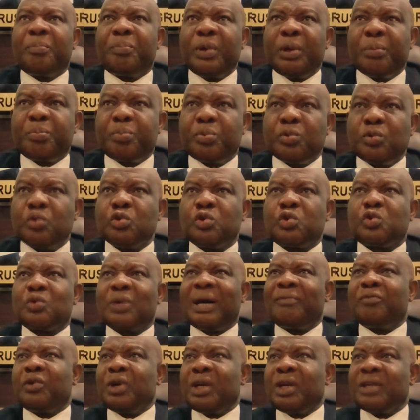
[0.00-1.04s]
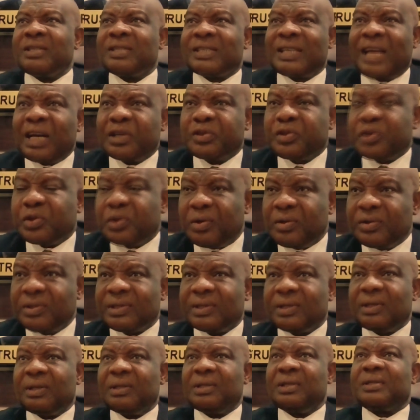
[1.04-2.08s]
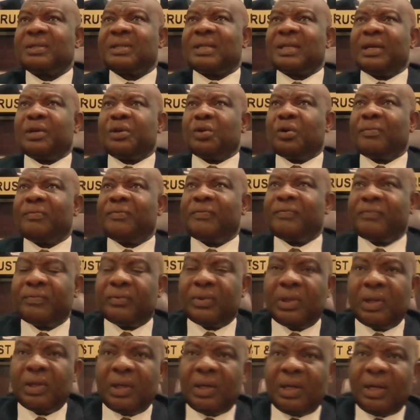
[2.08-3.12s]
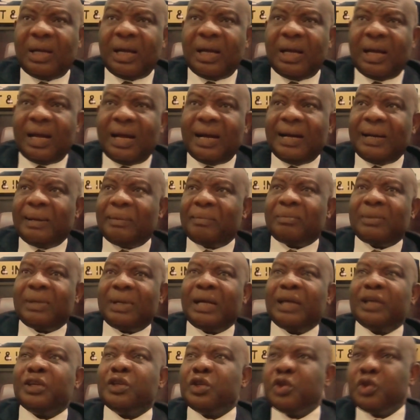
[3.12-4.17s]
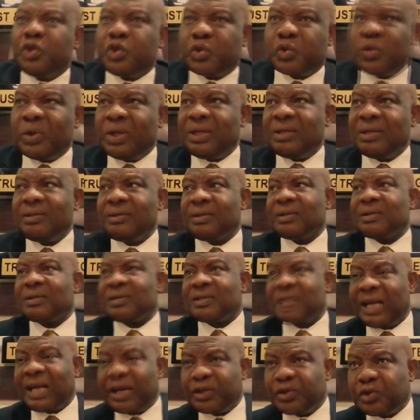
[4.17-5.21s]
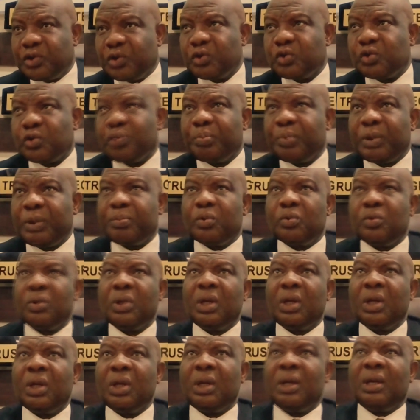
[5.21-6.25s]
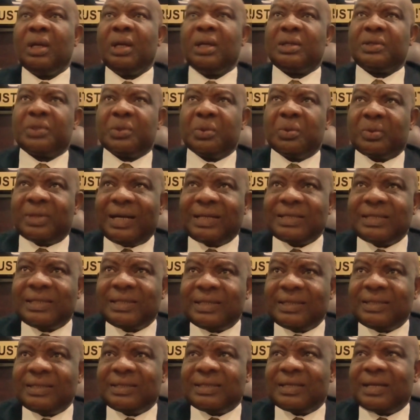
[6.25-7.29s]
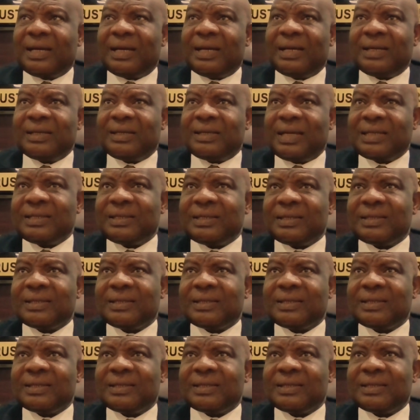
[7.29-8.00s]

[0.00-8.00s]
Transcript: people to avoid sanctions instead of issuing sanctions to people. So that is that.